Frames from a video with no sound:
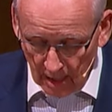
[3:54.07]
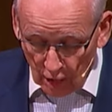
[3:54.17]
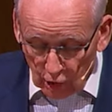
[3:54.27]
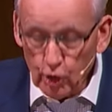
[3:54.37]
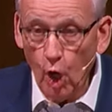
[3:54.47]

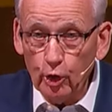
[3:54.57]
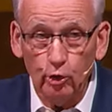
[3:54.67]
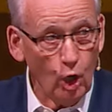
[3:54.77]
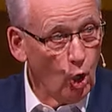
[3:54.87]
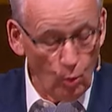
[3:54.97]
You know
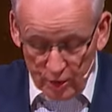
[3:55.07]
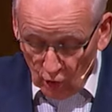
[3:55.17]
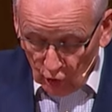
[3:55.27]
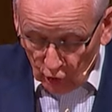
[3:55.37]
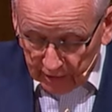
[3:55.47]
you're old when
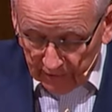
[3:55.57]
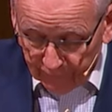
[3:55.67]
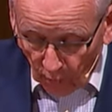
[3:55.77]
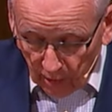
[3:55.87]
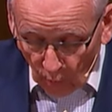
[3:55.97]
you're looking
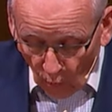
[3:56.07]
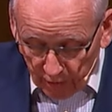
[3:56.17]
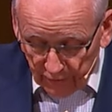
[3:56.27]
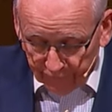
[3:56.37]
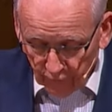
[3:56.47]
for a
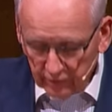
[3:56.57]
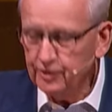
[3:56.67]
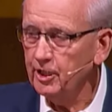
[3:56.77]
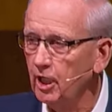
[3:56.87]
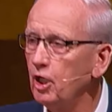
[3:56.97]
wonderful,
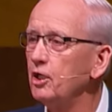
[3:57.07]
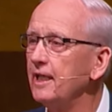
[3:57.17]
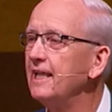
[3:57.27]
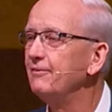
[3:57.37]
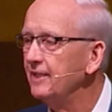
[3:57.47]
dull
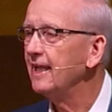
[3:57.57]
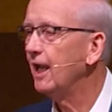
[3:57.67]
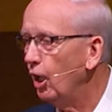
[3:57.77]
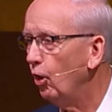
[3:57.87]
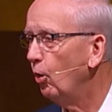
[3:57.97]
evening at
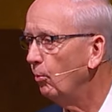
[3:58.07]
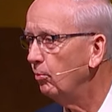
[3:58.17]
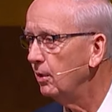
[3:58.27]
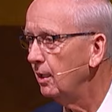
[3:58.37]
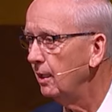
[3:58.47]
home,
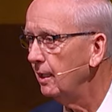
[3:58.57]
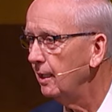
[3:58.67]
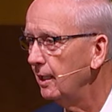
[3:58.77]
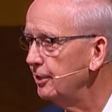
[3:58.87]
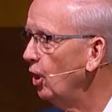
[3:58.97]

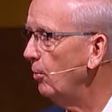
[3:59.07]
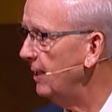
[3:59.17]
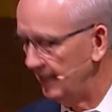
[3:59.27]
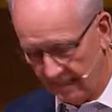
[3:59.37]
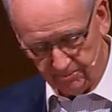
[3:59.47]
and
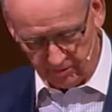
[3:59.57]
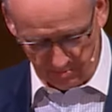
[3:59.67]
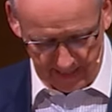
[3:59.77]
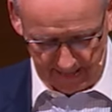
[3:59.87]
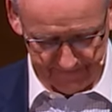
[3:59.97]
nobody comes
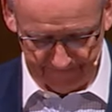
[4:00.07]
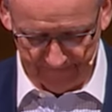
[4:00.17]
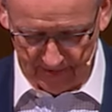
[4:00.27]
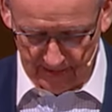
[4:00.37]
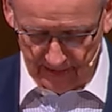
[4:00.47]
around.
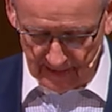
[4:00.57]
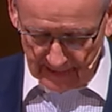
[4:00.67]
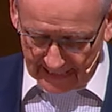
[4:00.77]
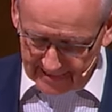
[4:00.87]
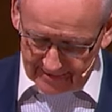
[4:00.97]

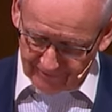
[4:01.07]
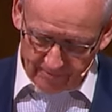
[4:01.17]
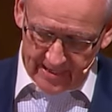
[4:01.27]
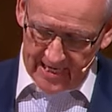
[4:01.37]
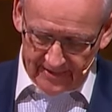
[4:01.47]
And for
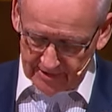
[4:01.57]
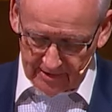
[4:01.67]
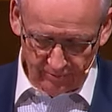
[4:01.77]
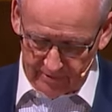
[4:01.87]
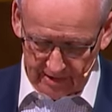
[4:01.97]
me, this
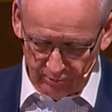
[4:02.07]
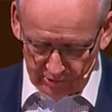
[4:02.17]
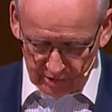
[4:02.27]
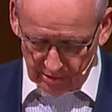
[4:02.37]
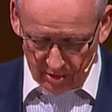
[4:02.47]
is this
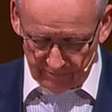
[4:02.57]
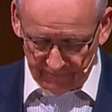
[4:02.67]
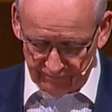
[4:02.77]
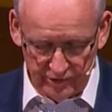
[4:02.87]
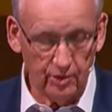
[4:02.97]
one's too
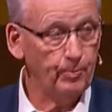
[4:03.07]
to the